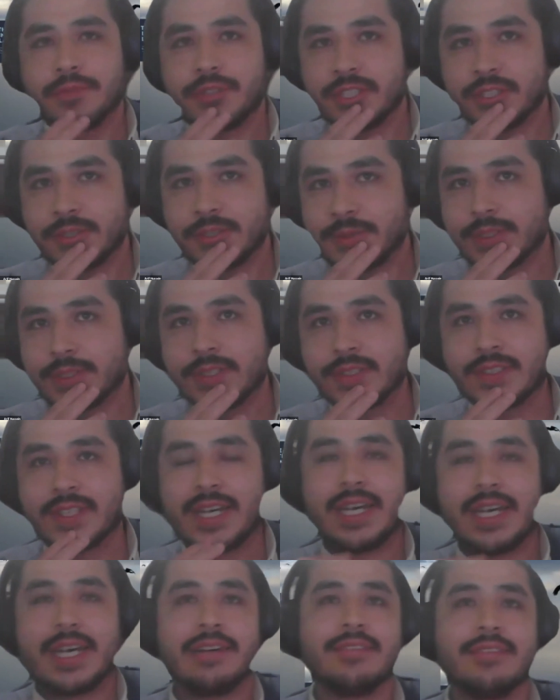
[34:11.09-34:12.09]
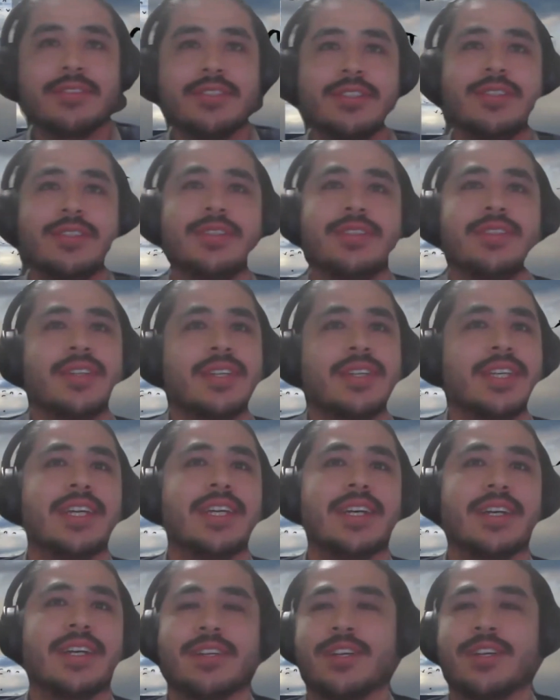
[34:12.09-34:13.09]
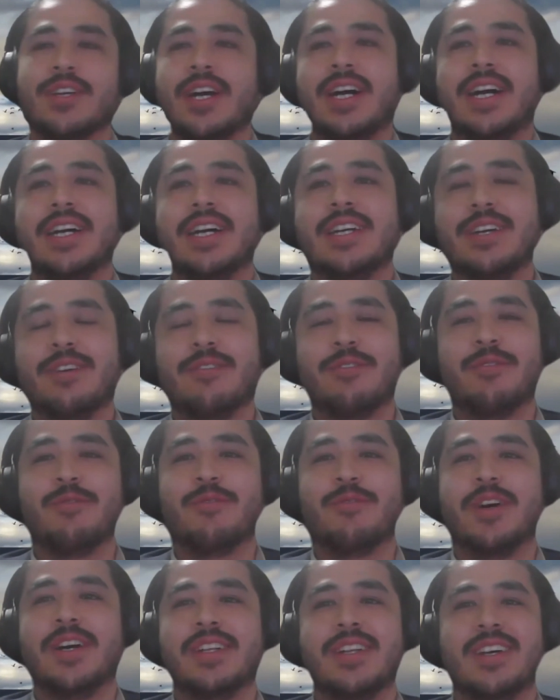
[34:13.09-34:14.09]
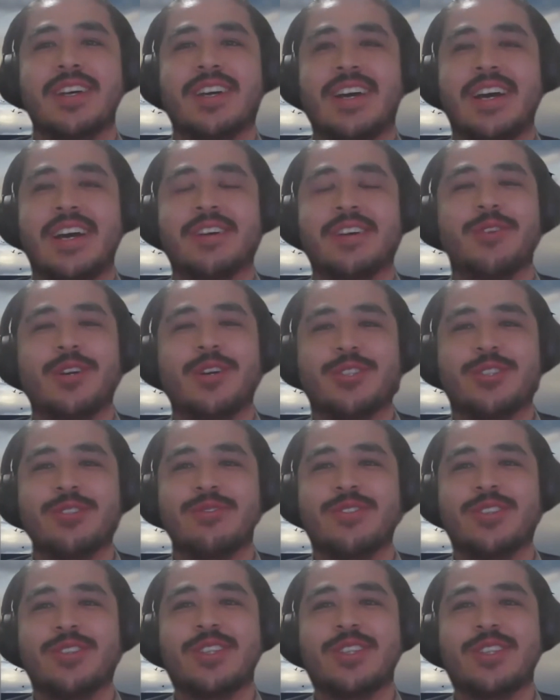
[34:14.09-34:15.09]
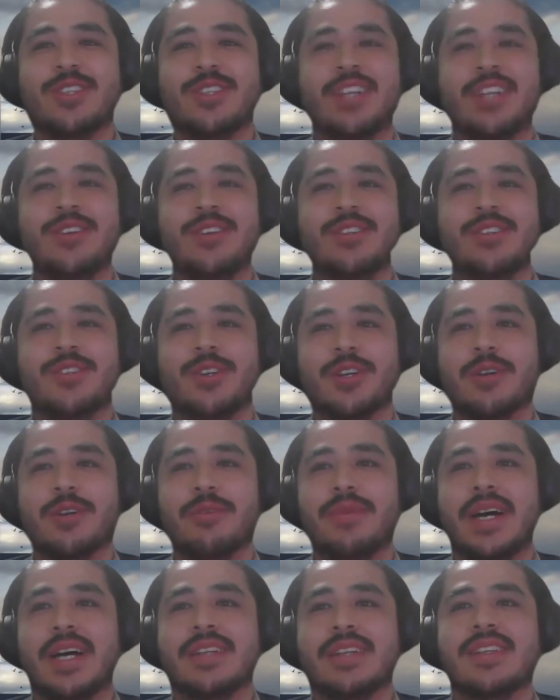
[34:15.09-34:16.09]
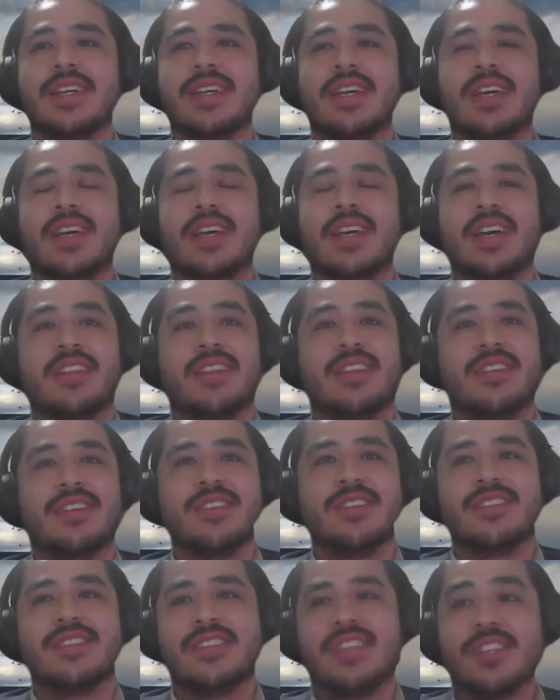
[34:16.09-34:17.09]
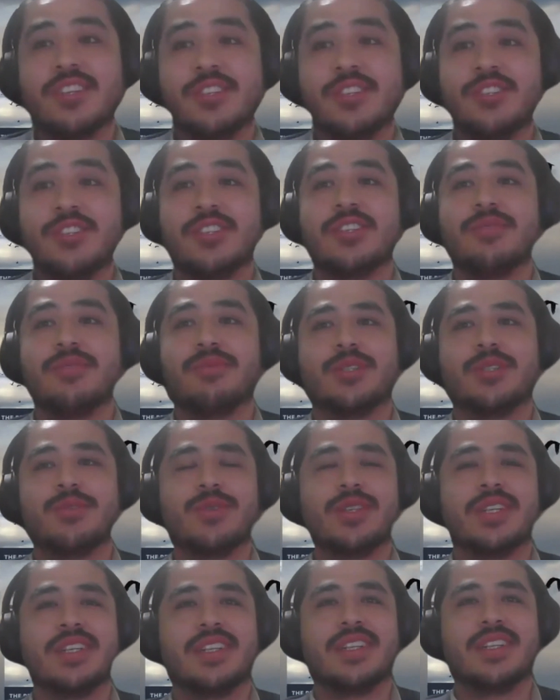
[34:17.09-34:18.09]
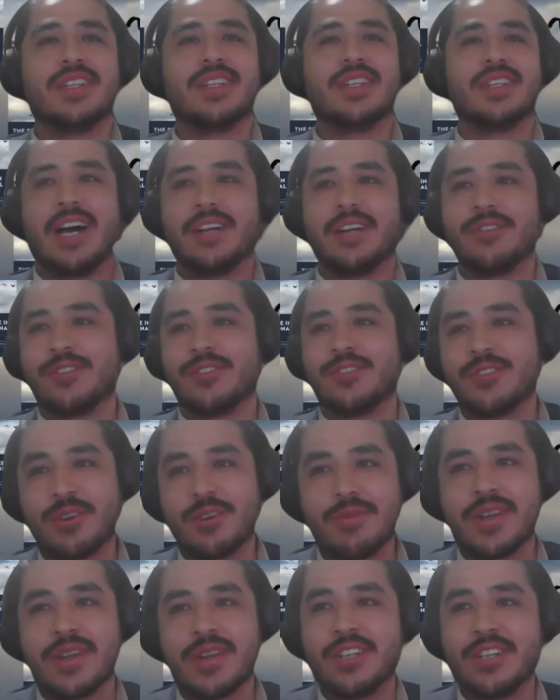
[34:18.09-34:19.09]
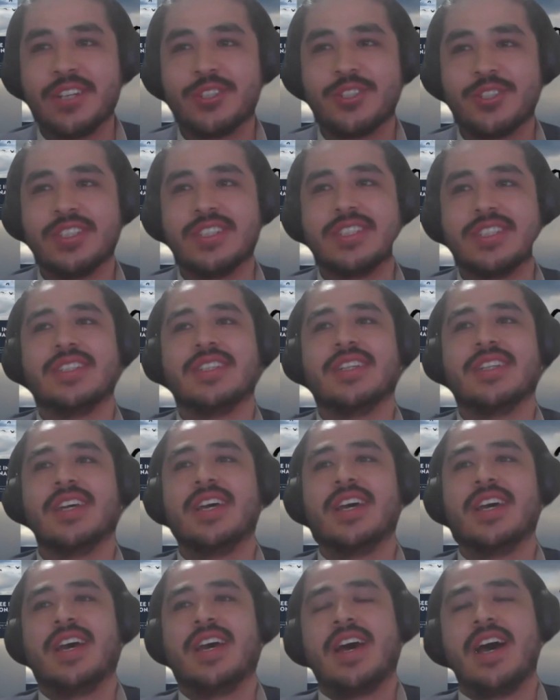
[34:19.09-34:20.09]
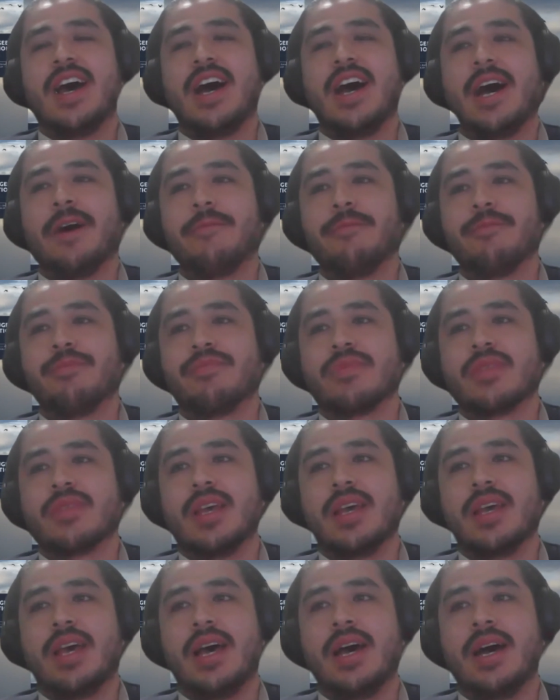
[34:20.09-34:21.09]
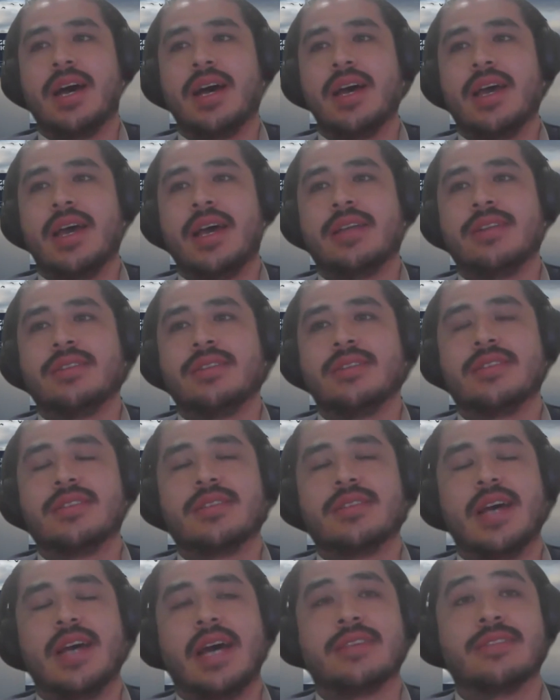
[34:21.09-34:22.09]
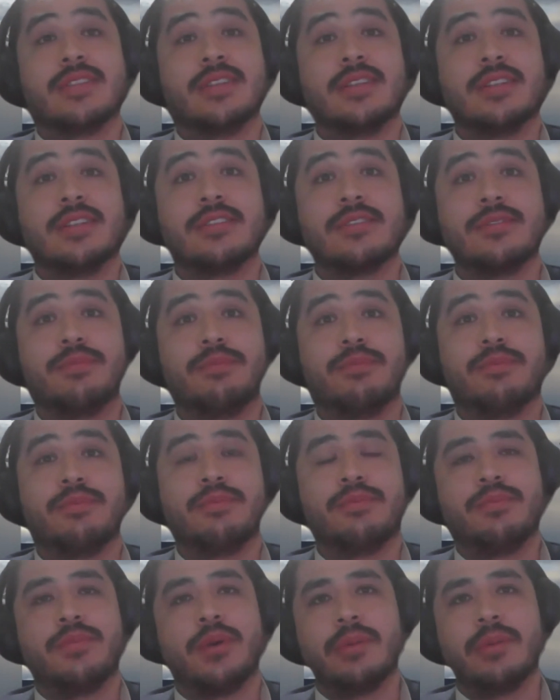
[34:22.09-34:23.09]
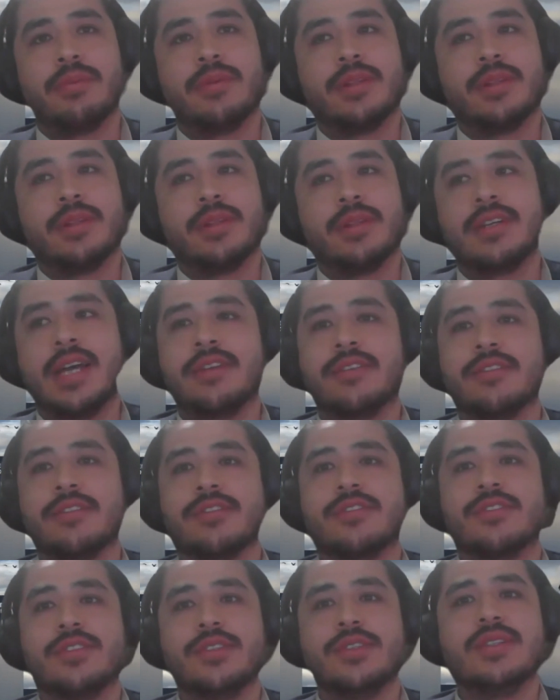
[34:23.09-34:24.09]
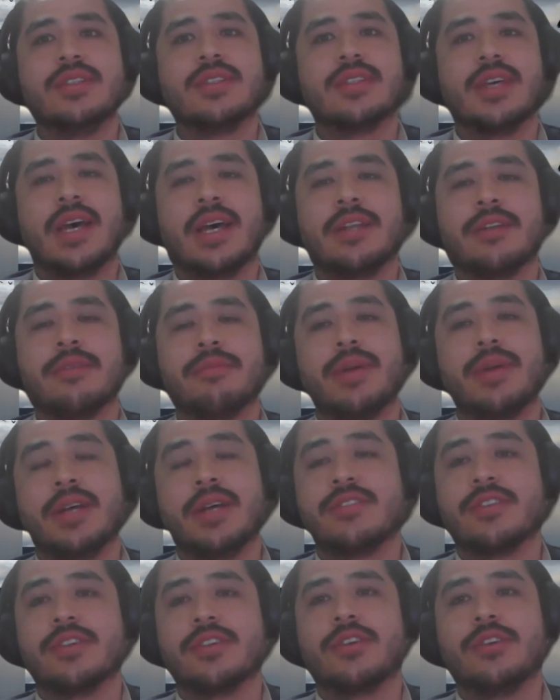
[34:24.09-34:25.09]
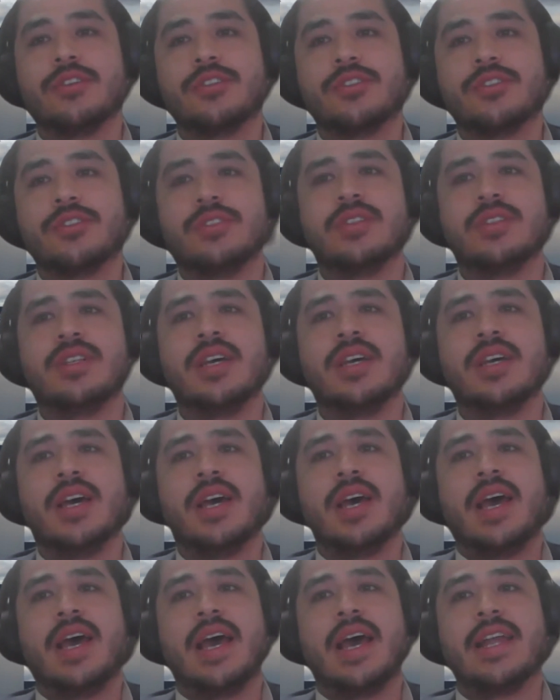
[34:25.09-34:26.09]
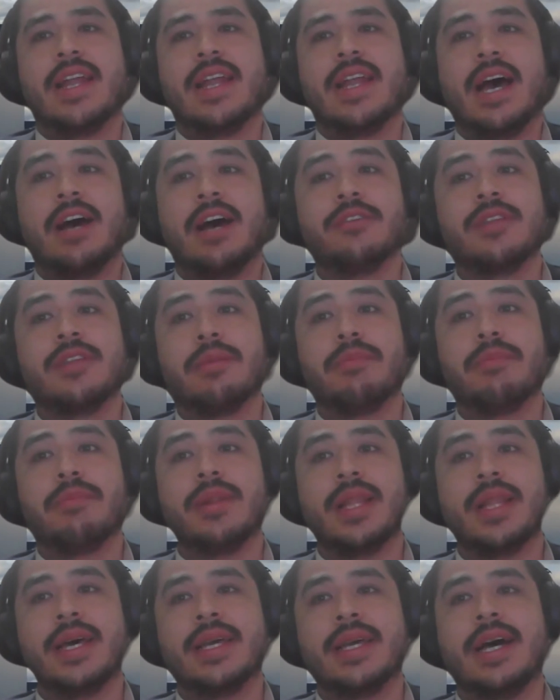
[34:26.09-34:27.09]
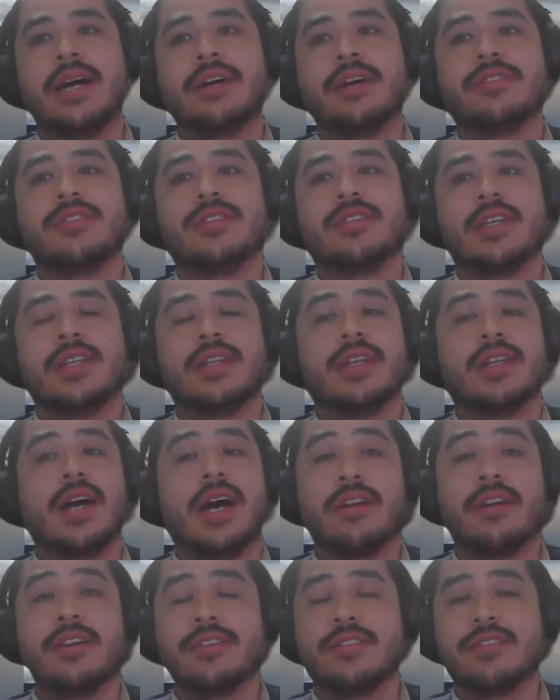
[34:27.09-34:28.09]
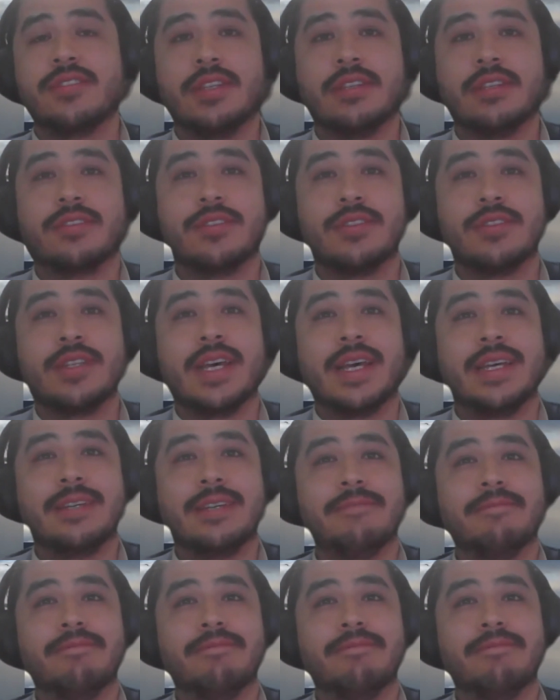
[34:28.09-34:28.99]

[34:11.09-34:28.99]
just because I have you here, Guy, one question for you. Can you talk about the distinction between discrimination and as it is popularly understood, and persecution, and how they play out in RSDs today?